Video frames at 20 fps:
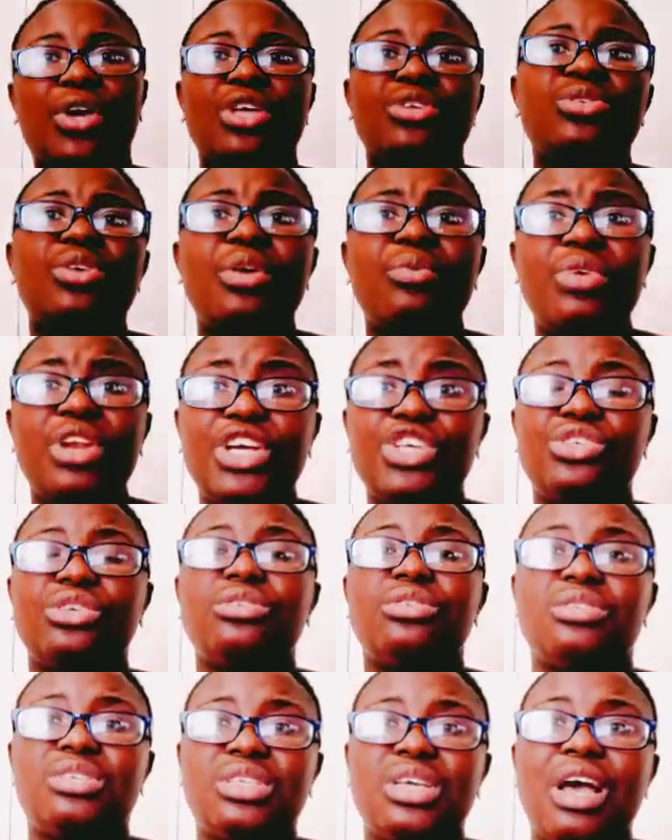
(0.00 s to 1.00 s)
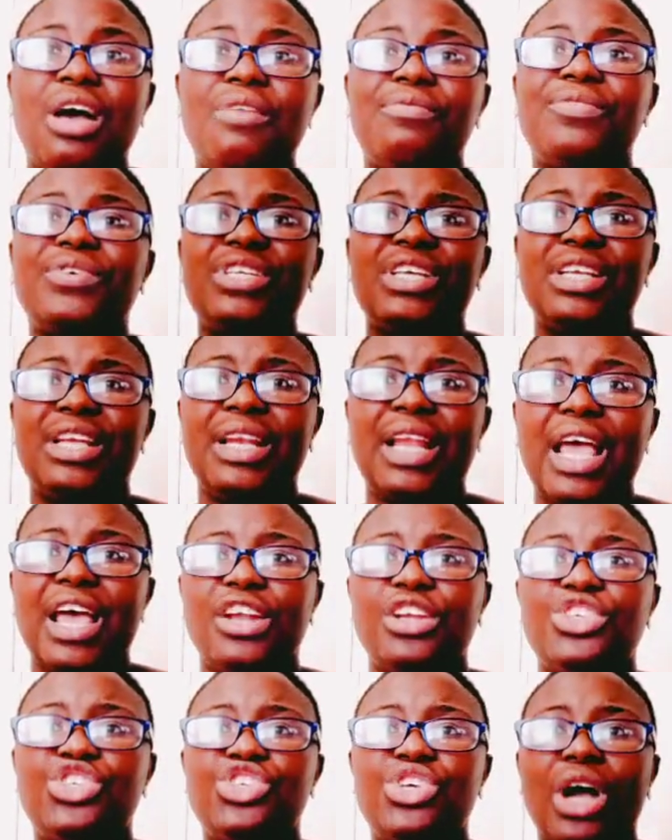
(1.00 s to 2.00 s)
Okay, so in relation to scaffolding in
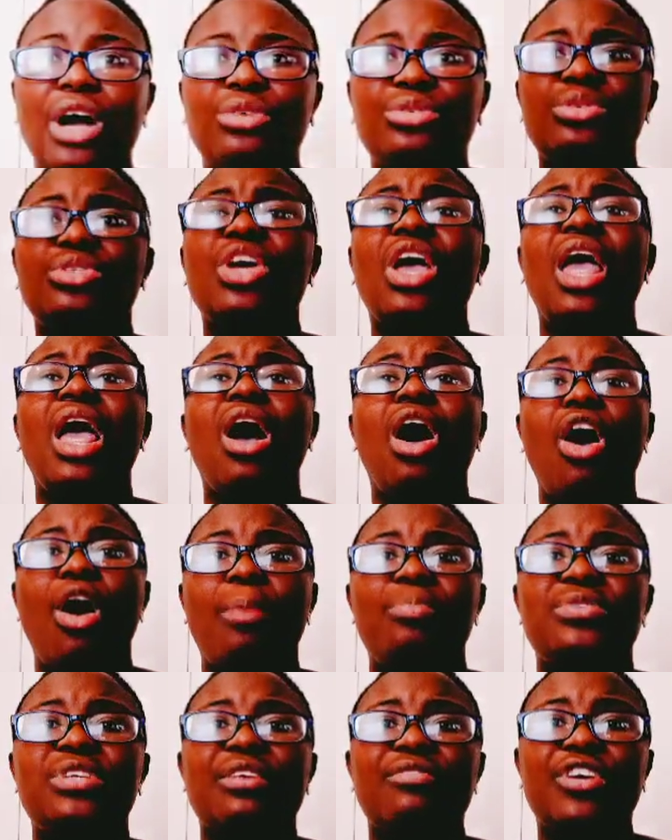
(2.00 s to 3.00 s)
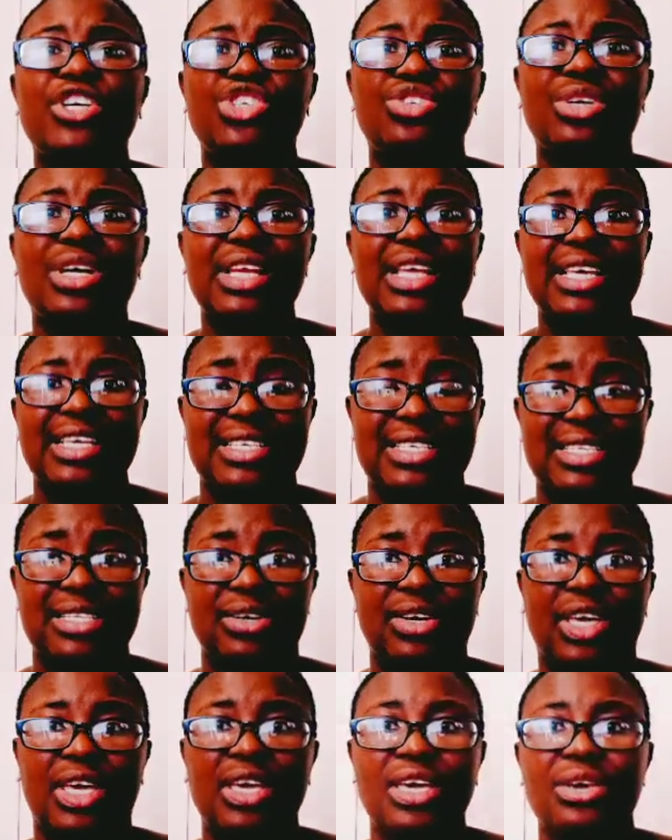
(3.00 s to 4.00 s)
early childhood, observation is
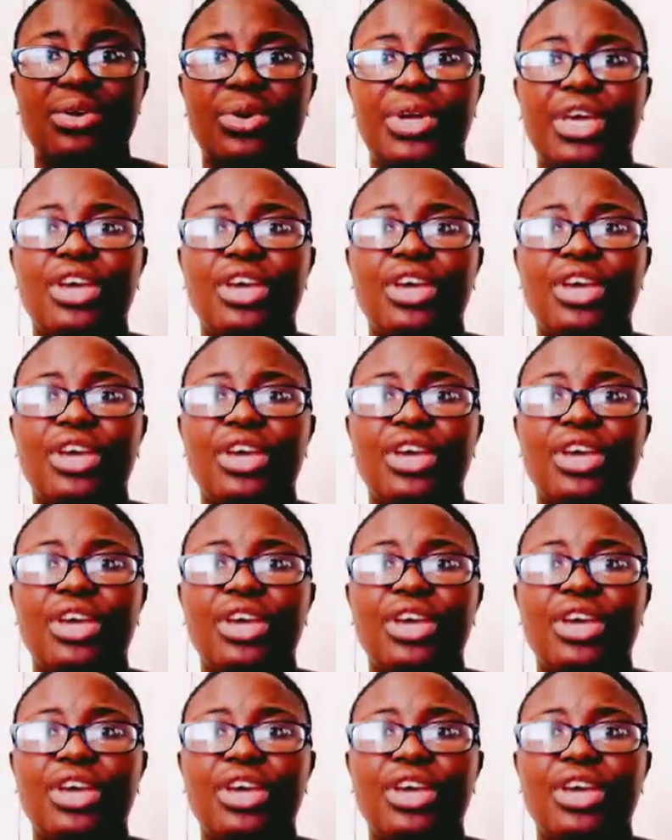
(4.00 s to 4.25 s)
the key.